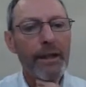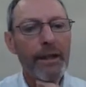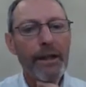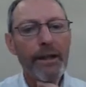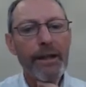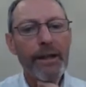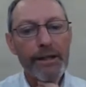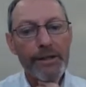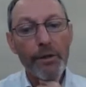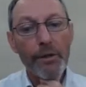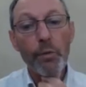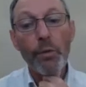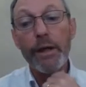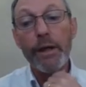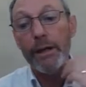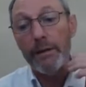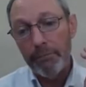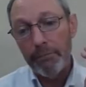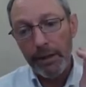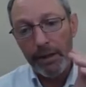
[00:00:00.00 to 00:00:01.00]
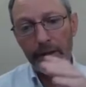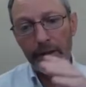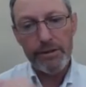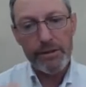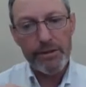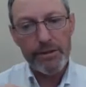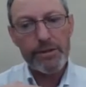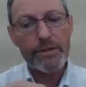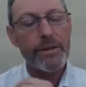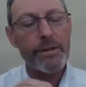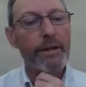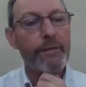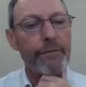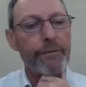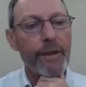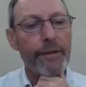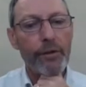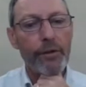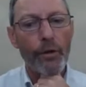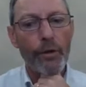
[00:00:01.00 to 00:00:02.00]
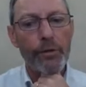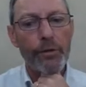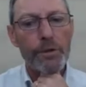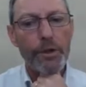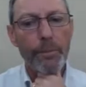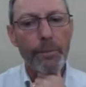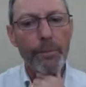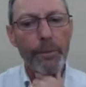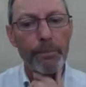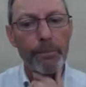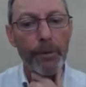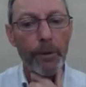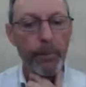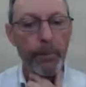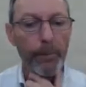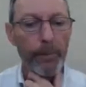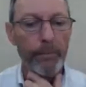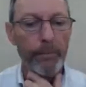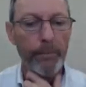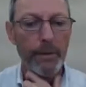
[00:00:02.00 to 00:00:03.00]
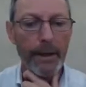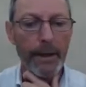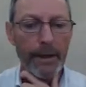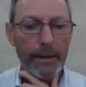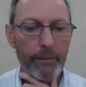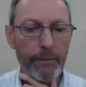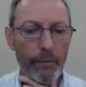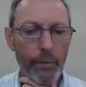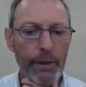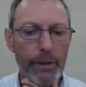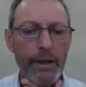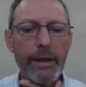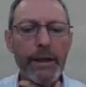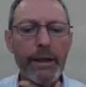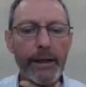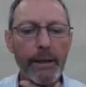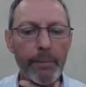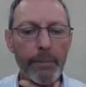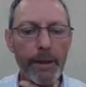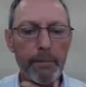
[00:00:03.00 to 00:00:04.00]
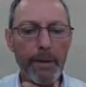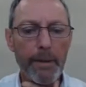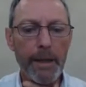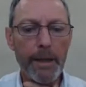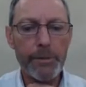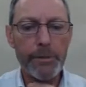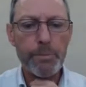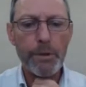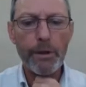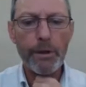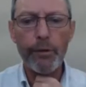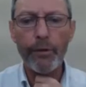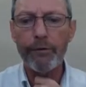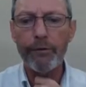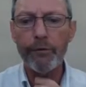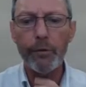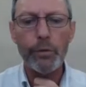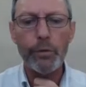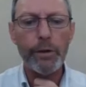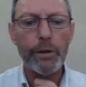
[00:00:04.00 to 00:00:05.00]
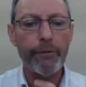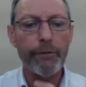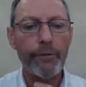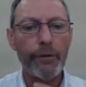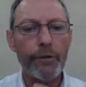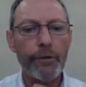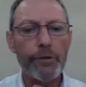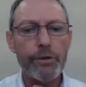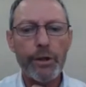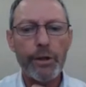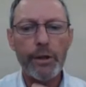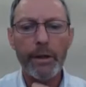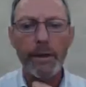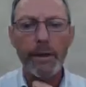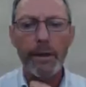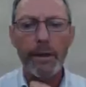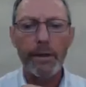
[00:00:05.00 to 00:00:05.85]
uh, that's a win because they've they've got on top of the problem, and with a little bit of management going forward in the future,